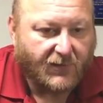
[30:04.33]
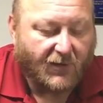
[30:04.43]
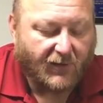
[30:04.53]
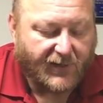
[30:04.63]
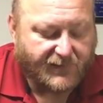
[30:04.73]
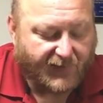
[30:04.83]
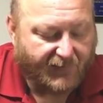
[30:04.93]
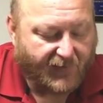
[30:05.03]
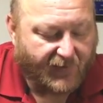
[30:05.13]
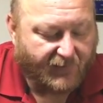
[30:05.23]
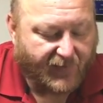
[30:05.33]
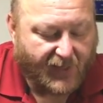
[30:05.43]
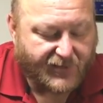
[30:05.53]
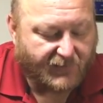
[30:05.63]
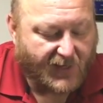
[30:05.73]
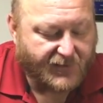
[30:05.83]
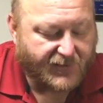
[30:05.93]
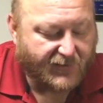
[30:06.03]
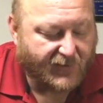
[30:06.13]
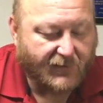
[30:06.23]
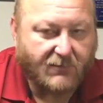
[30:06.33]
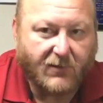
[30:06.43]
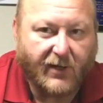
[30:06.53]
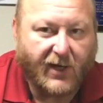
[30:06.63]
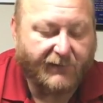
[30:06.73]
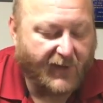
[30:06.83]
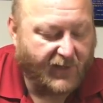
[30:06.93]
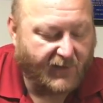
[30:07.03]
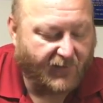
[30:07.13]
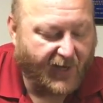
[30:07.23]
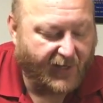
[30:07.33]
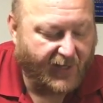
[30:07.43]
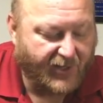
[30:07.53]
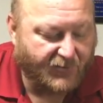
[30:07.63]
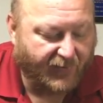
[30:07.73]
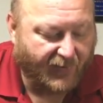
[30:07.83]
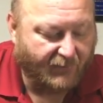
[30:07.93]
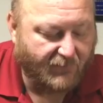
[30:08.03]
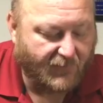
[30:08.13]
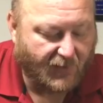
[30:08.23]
at least 500 to 1,000 rounds through it, and I've had never had a hitch with it.